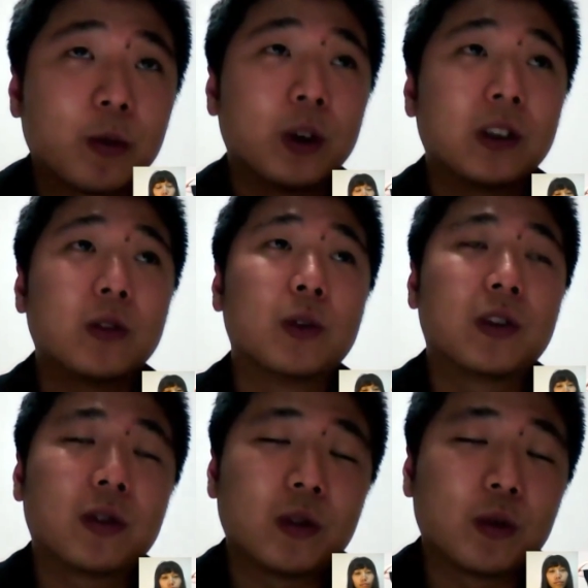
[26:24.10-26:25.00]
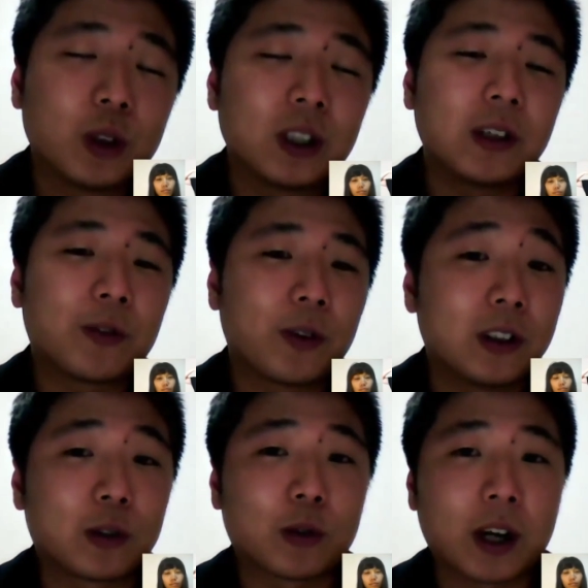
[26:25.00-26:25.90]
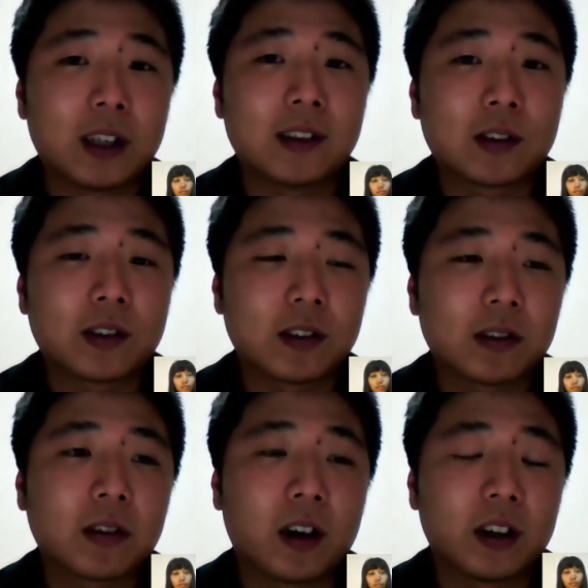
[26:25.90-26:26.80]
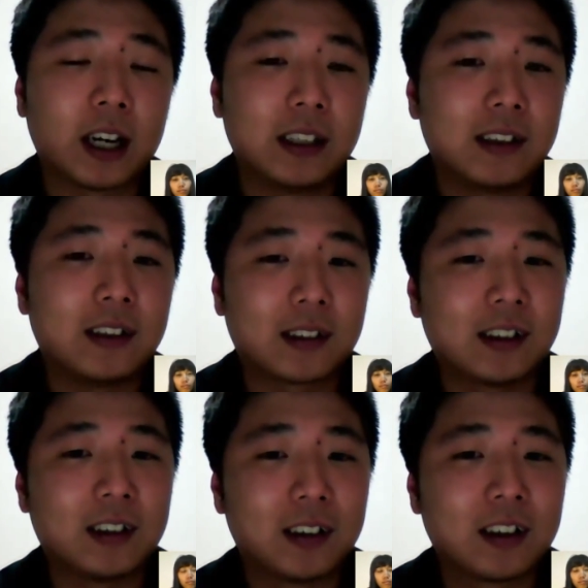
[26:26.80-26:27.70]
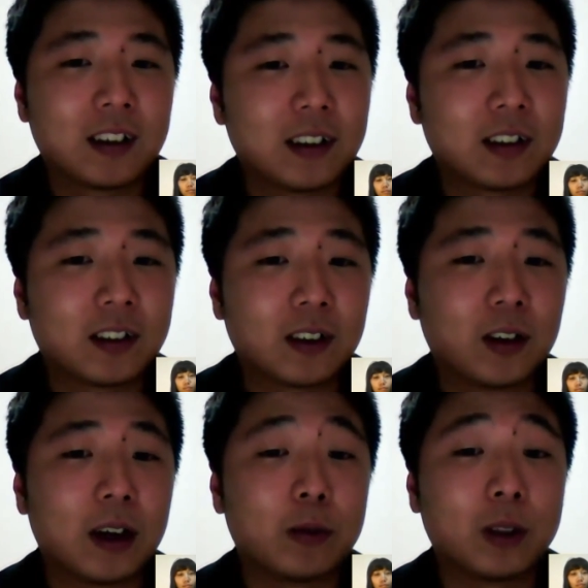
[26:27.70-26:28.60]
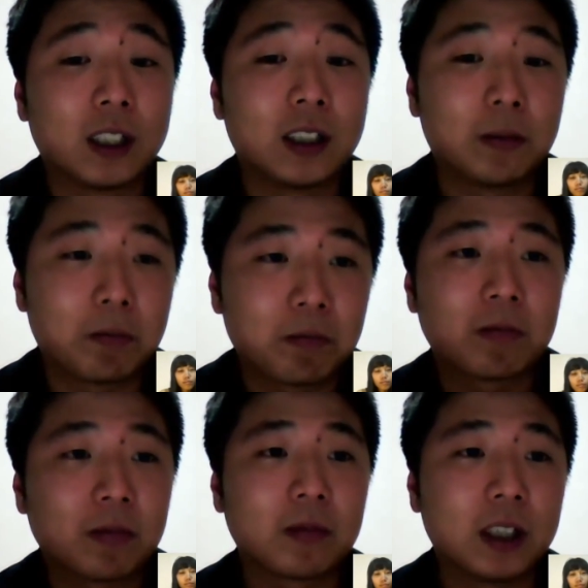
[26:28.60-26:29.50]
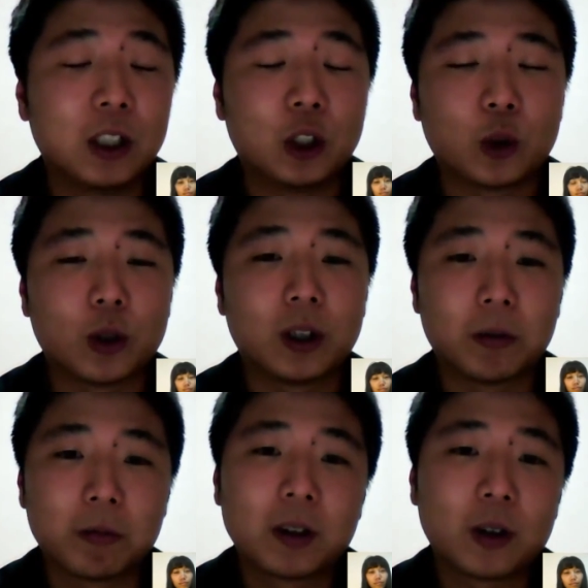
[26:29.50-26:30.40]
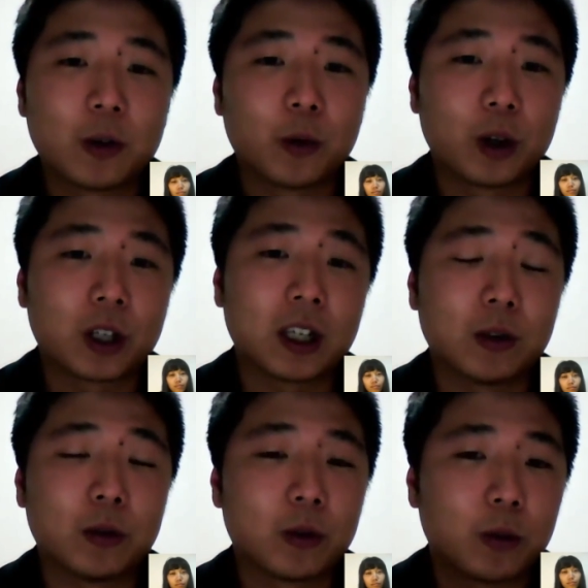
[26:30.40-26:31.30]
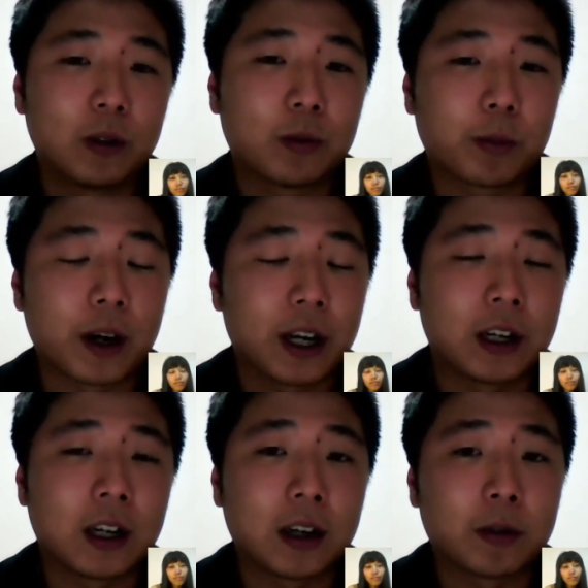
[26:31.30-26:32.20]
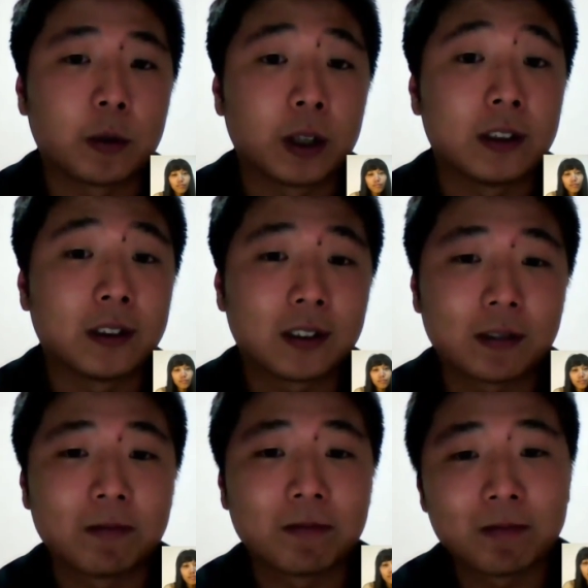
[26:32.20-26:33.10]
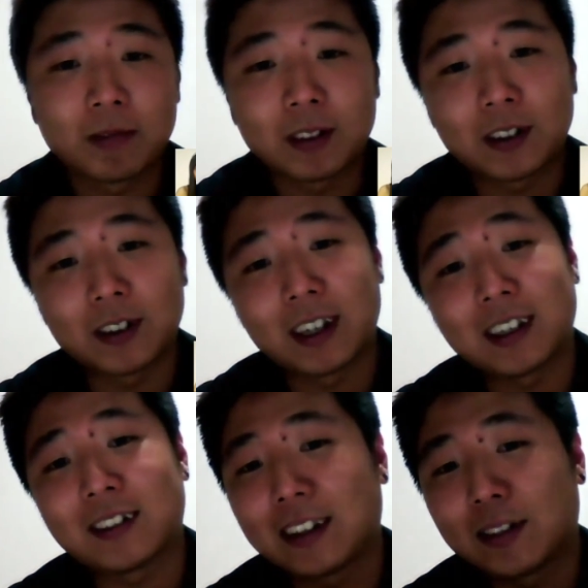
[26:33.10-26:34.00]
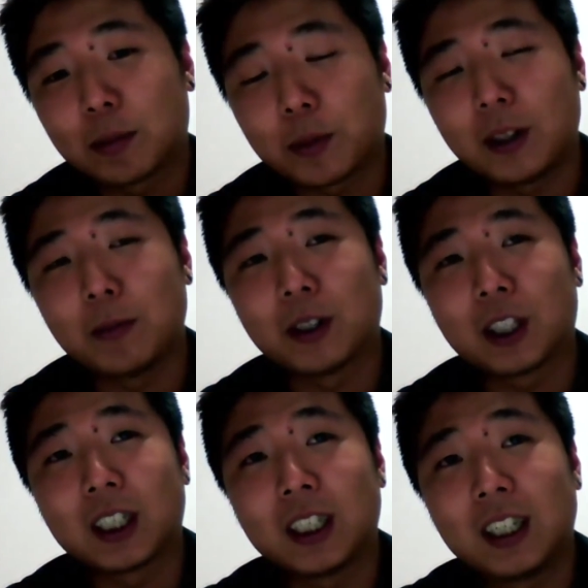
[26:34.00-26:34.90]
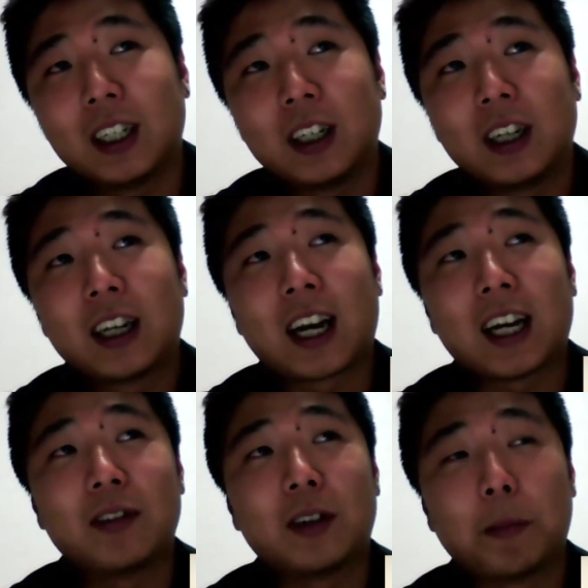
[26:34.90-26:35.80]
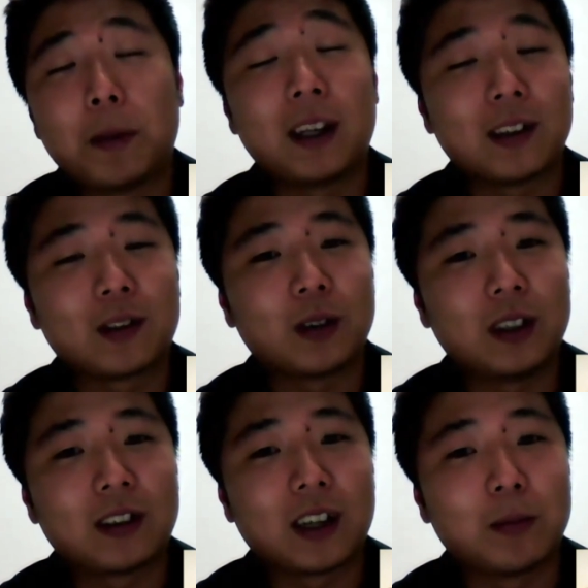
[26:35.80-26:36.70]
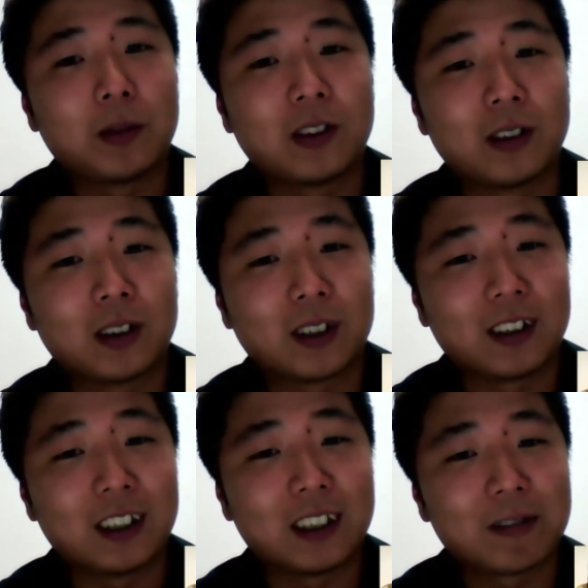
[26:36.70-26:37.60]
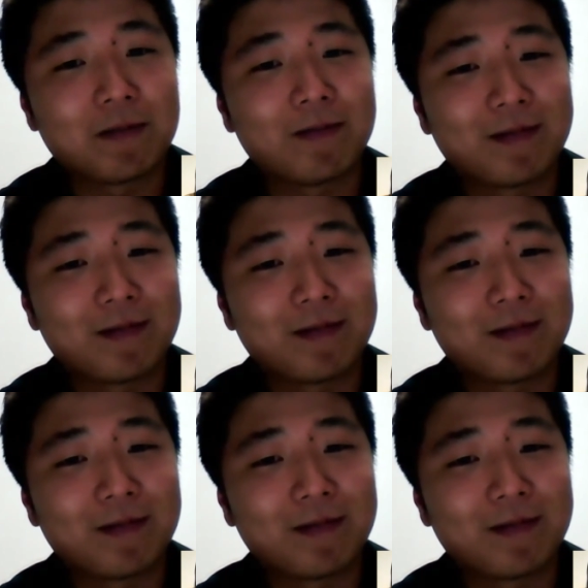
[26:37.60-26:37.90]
what was really fun to write is on IDC. So I really enjoy working with Brian and everyone else. So I guess that's pretty much kind of the biggest reason I'm still in Korea.